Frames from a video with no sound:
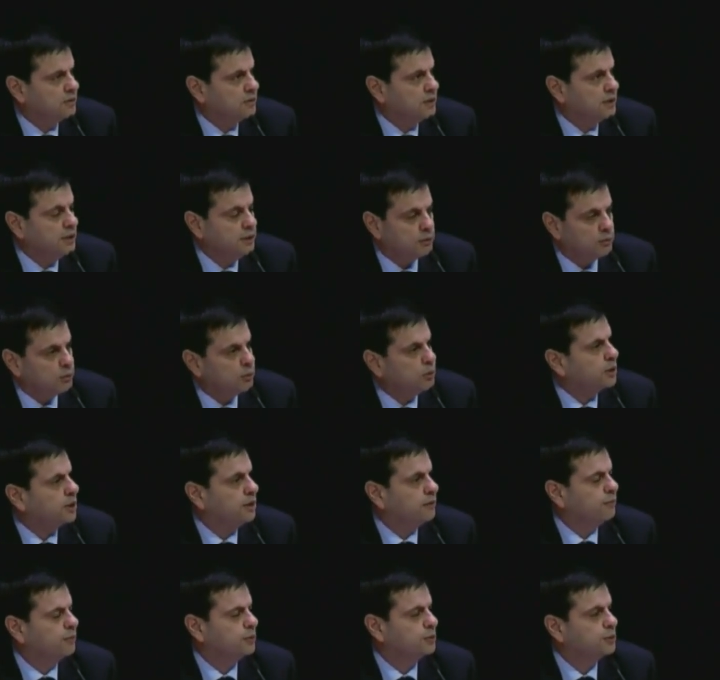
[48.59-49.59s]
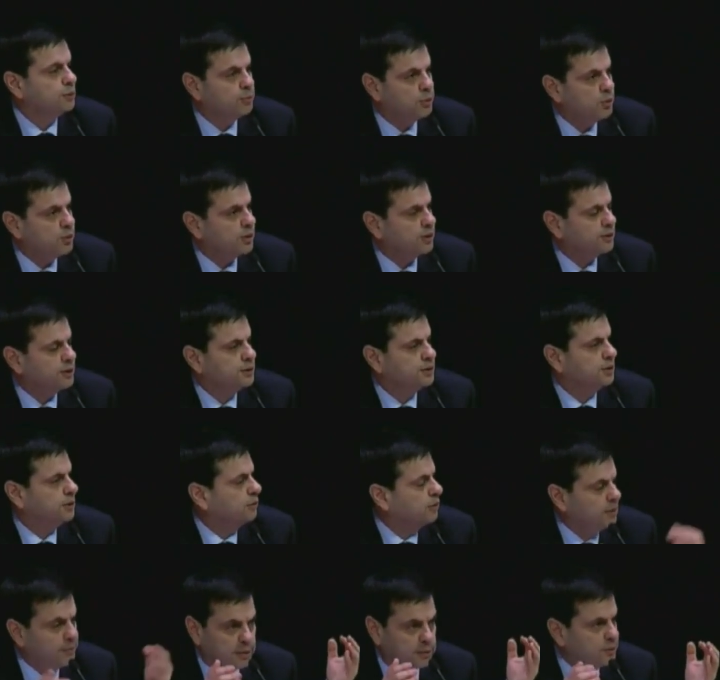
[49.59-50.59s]
either looking for support or
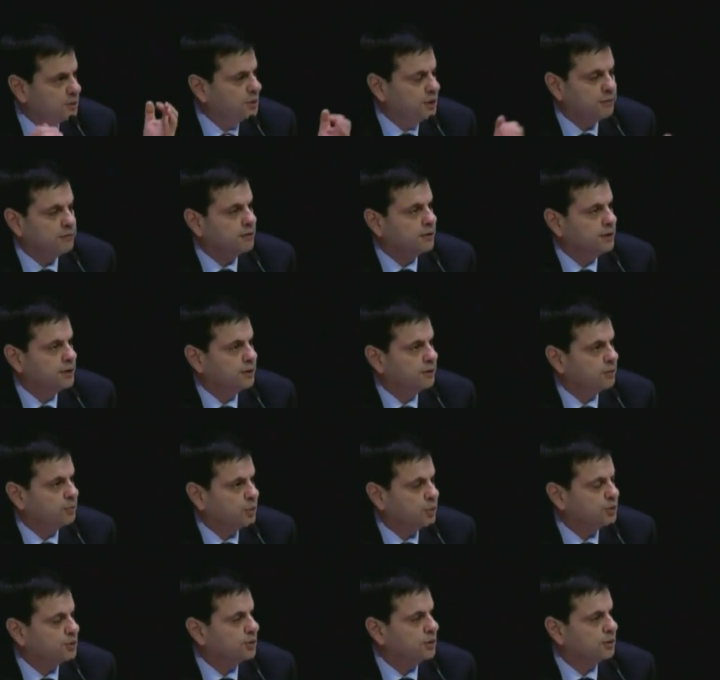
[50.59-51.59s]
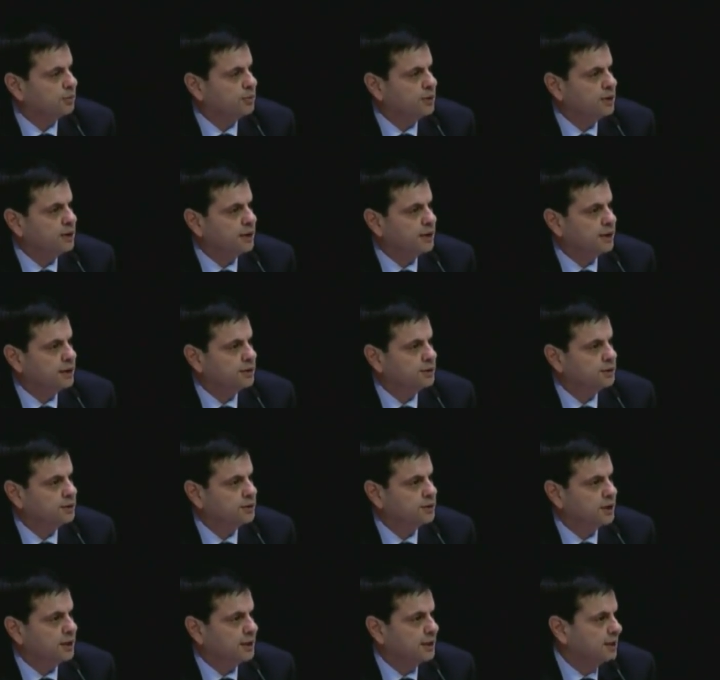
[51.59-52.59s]
disagreement, whichever your personal opinion is, is
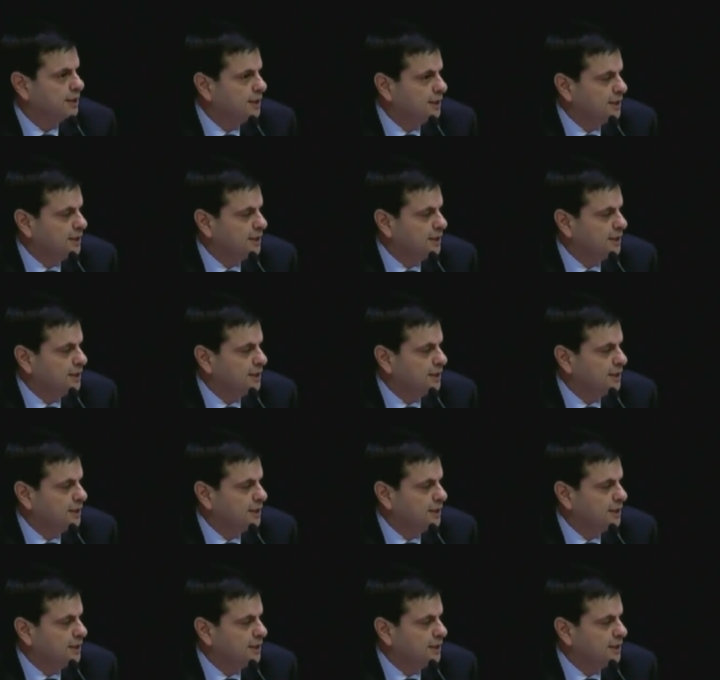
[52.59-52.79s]
that